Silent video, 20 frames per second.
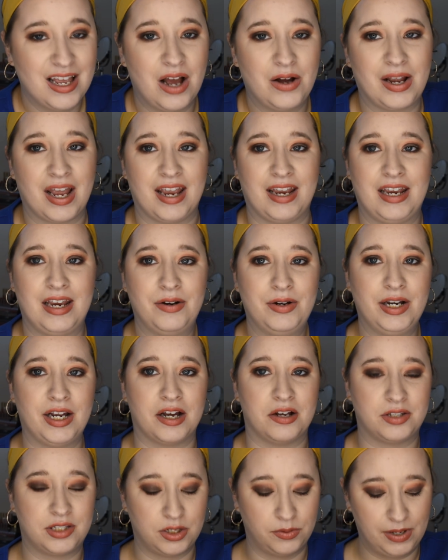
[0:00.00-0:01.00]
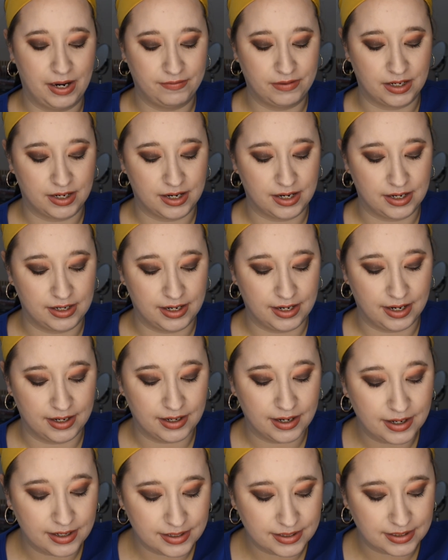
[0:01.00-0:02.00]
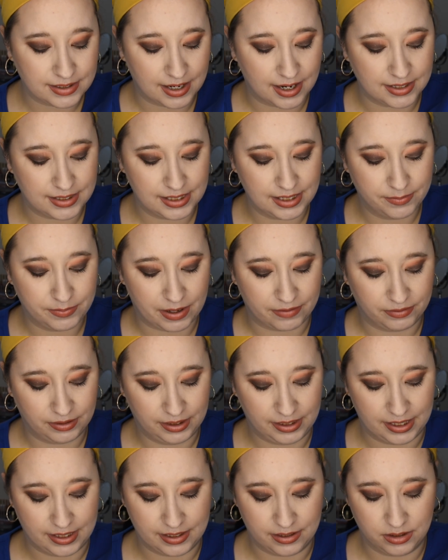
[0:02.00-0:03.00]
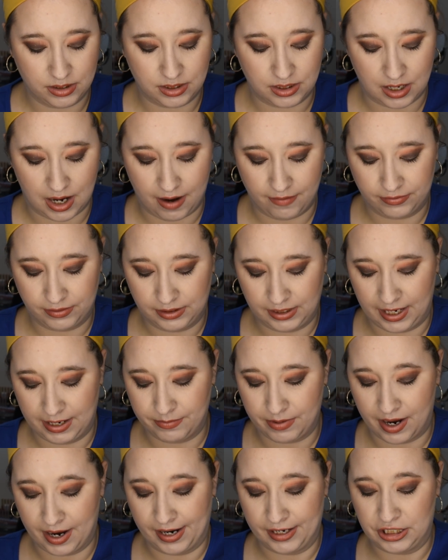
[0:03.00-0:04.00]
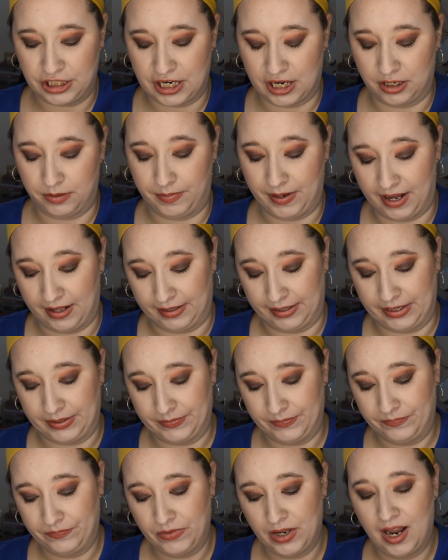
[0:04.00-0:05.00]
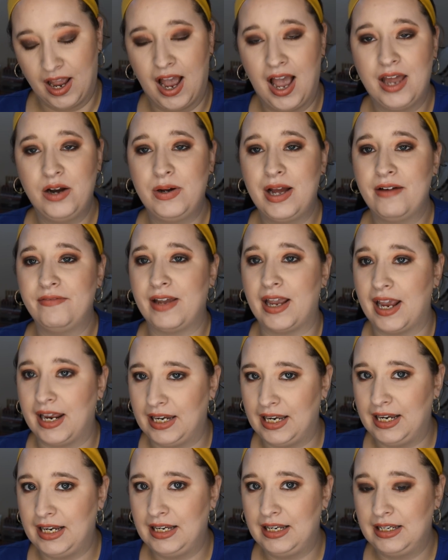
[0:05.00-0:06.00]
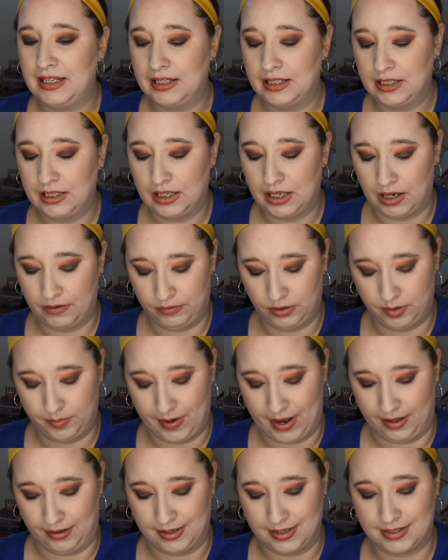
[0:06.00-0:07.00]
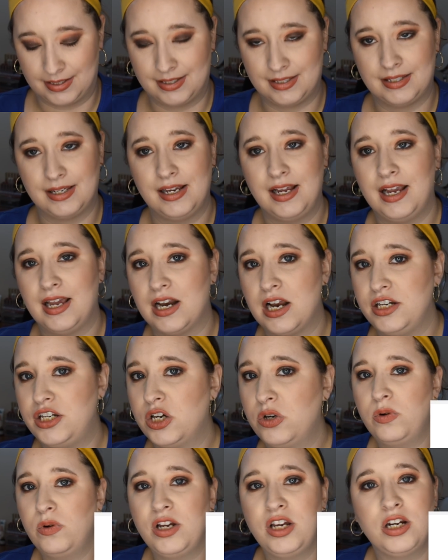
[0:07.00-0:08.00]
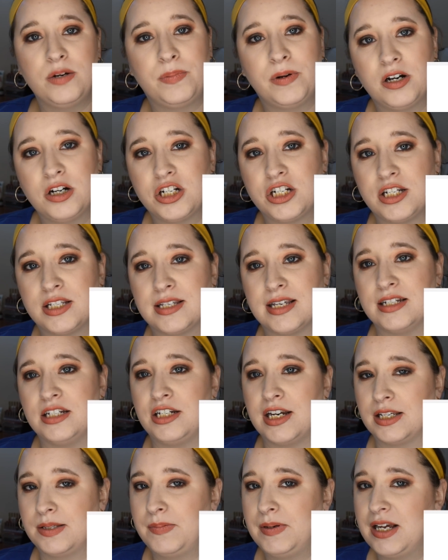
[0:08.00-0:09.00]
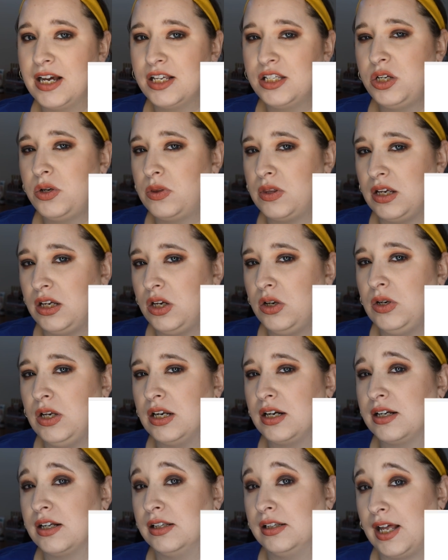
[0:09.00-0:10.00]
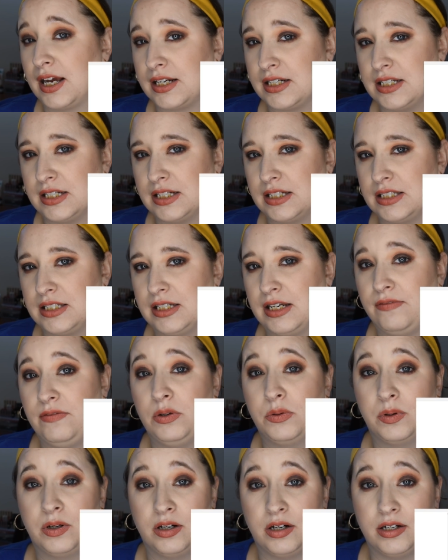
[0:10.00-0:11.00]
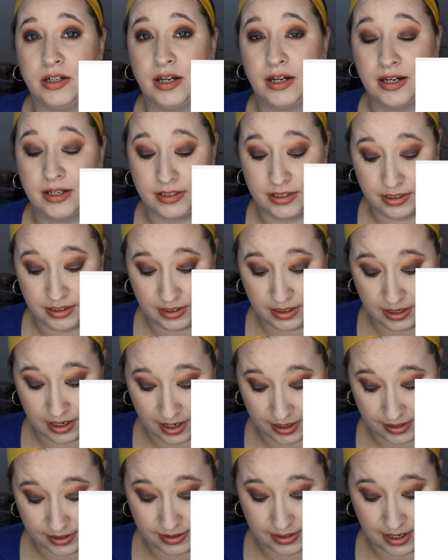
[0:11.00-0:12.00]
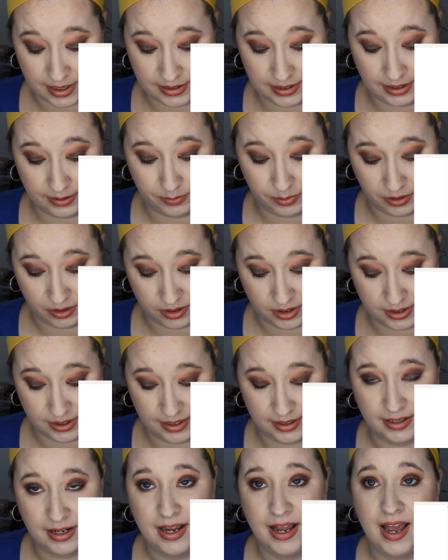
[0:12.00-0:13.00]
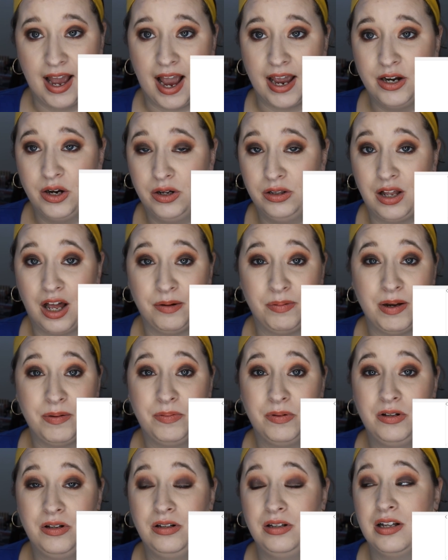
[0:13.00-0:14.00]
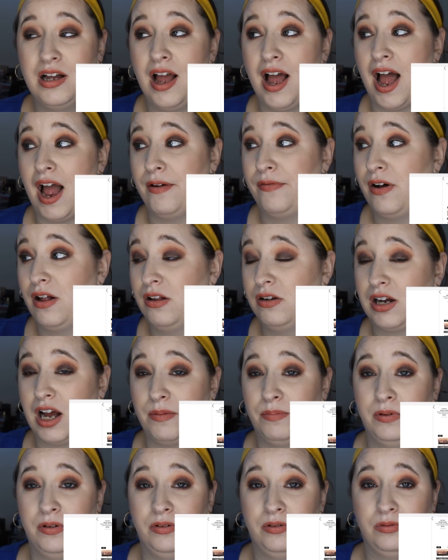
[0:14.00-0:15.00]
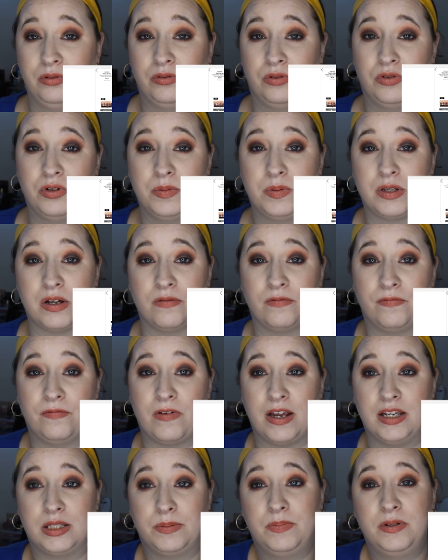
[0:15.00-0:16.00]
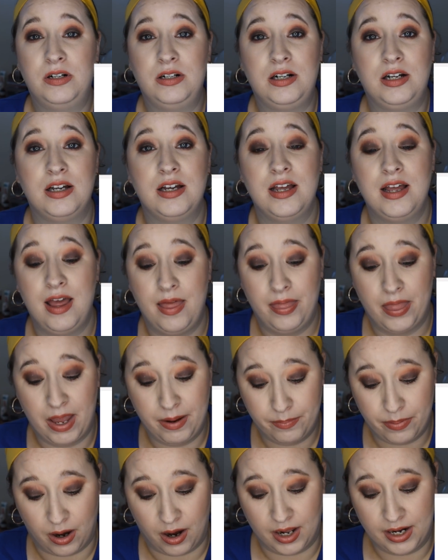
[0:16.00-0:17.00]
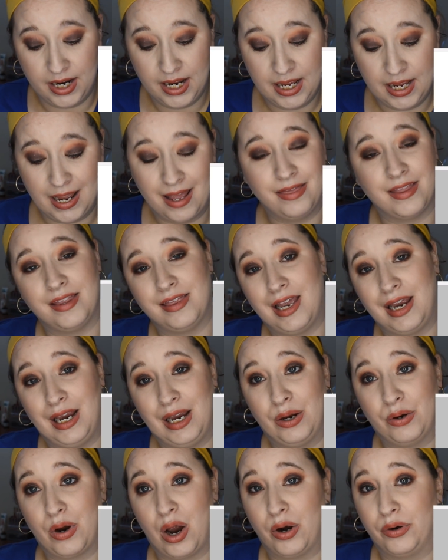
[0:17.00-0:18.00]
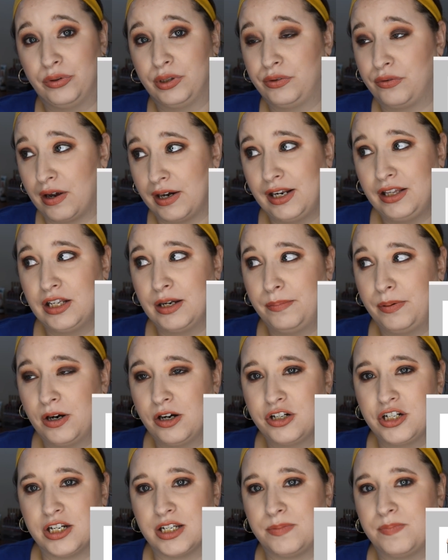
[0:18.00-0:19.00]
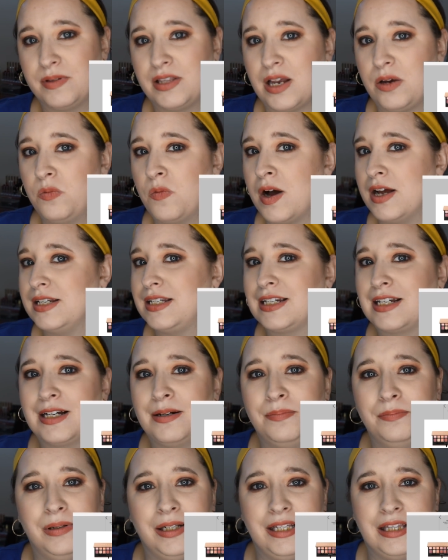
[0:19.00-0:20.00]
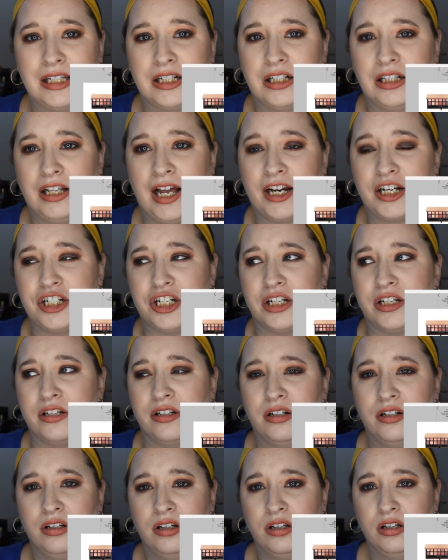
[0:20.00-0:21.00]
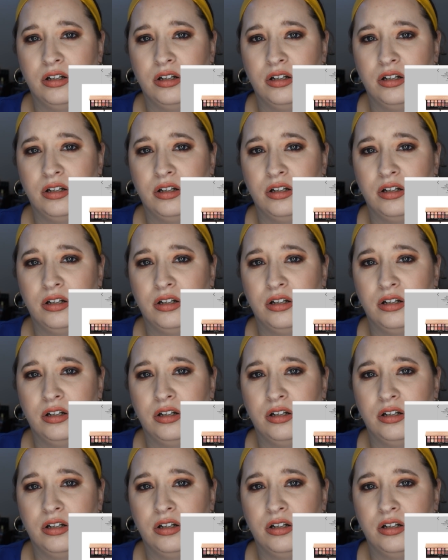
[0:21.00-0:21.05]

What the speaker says: Okay, here we go. So we have the Anastasia Beverly Hills Soft Glam Eyeshadow Palette. I don't have any of her palettes, and I want you to purchase it just because you think you need to collect it if you are a Anastasia person. I know a lot of people, I follow a couple of groups on Facebook, they bought it and then they are regretting their purchase, but they wanted to complete the collection.